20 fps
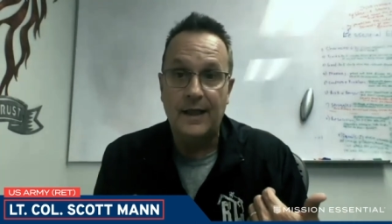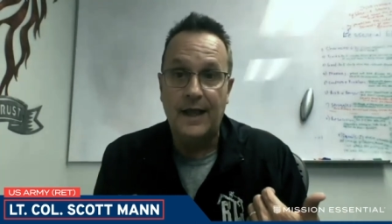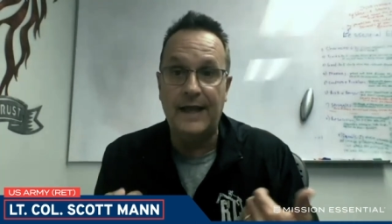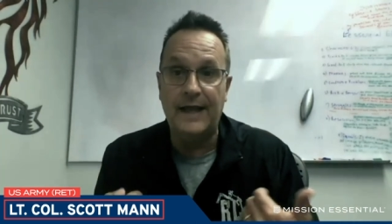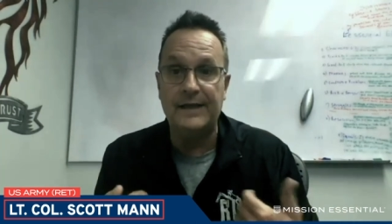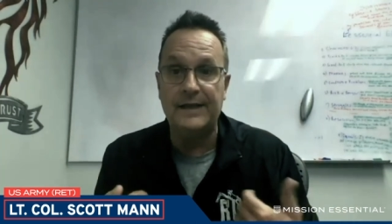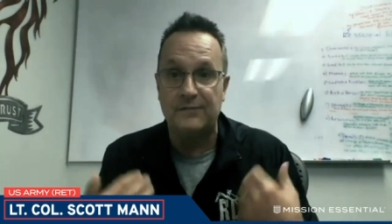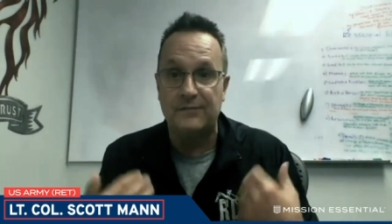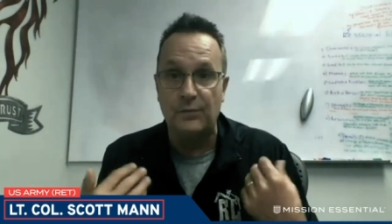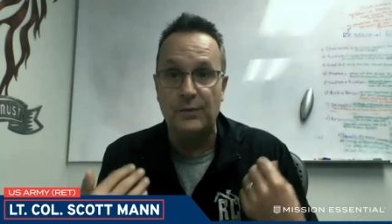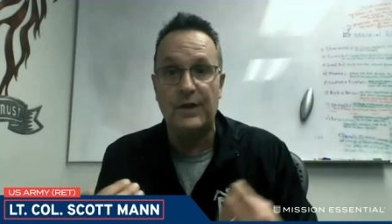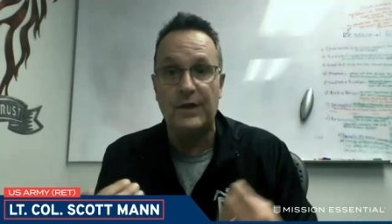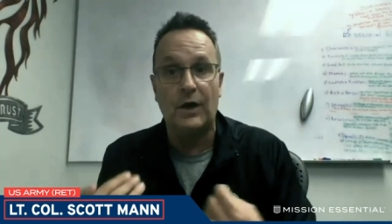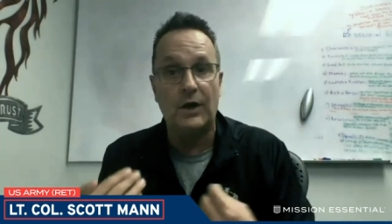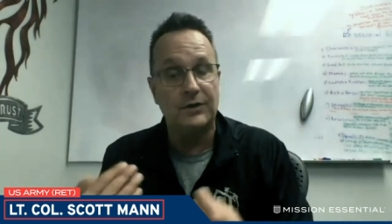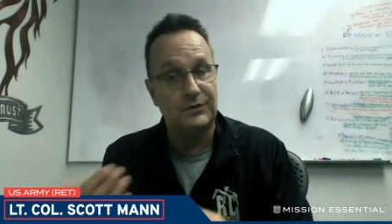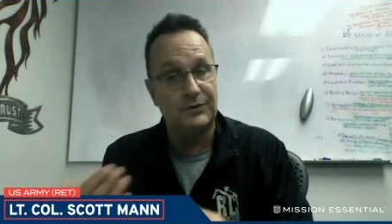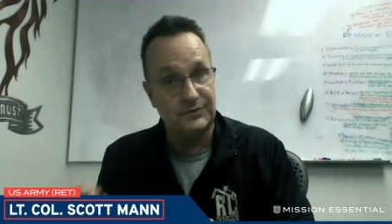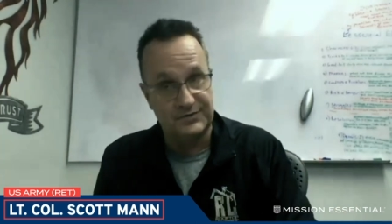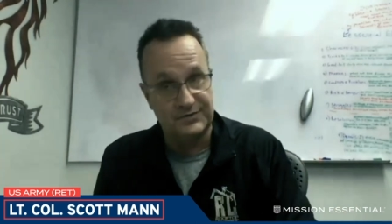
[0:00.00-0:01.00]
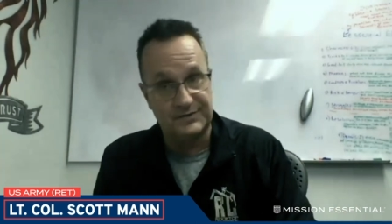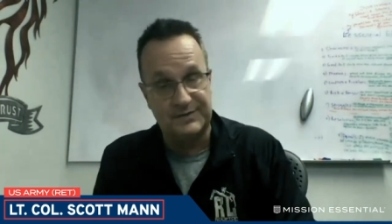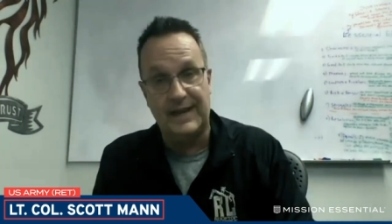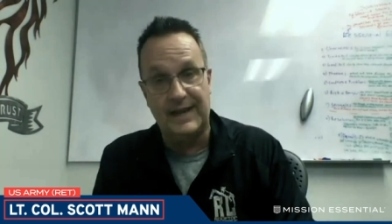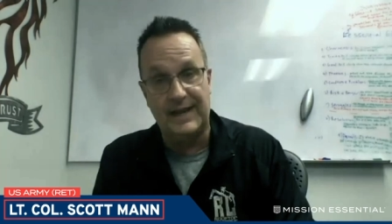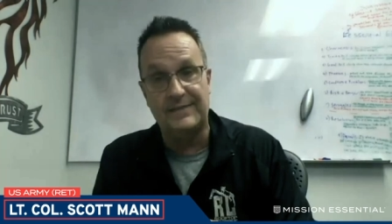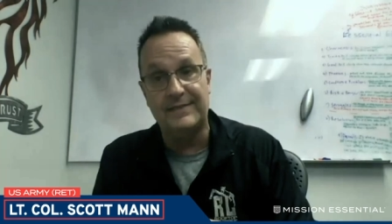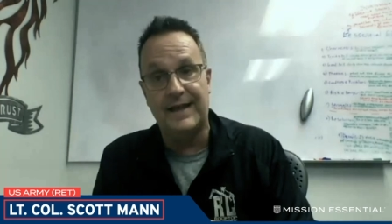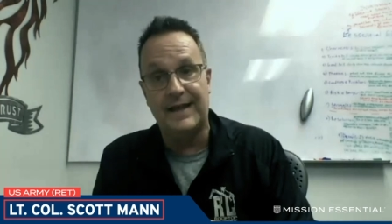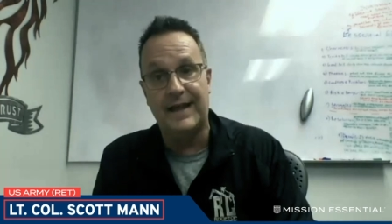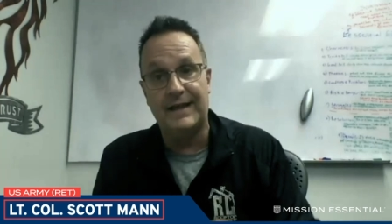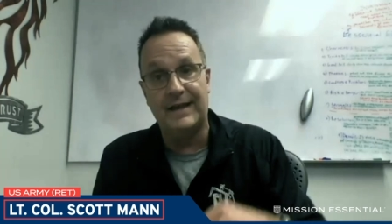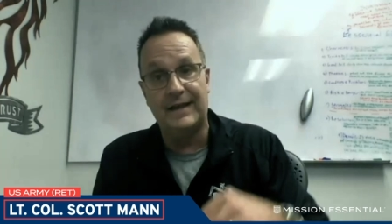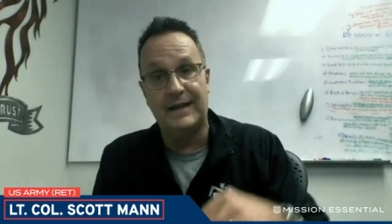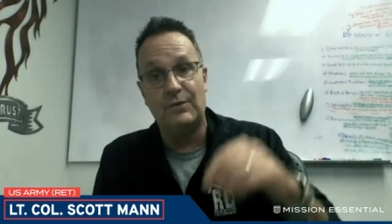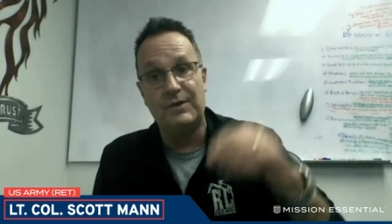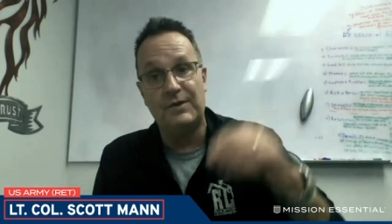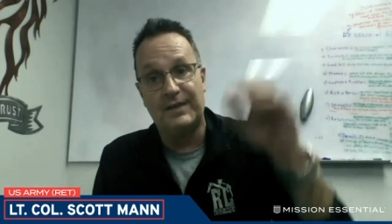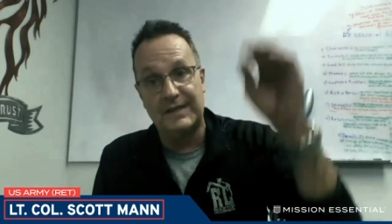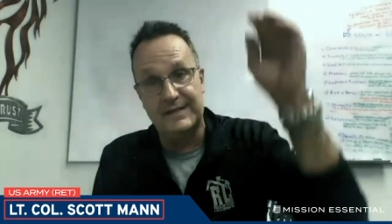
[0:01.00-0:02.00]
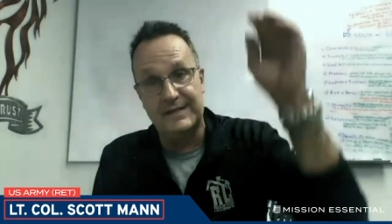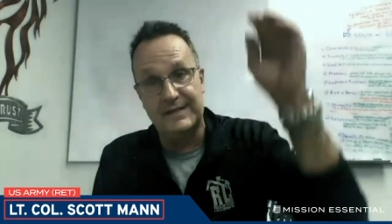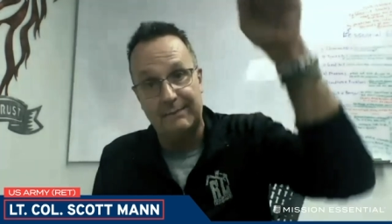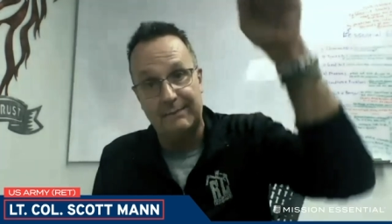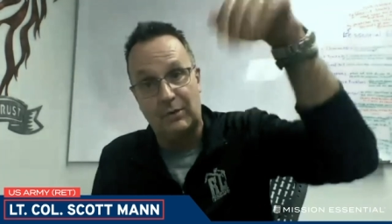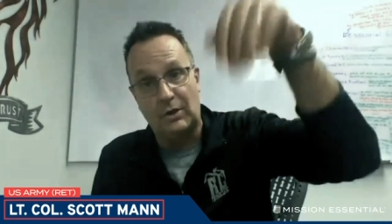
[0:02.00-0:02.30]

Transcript: And if we understand that and we can get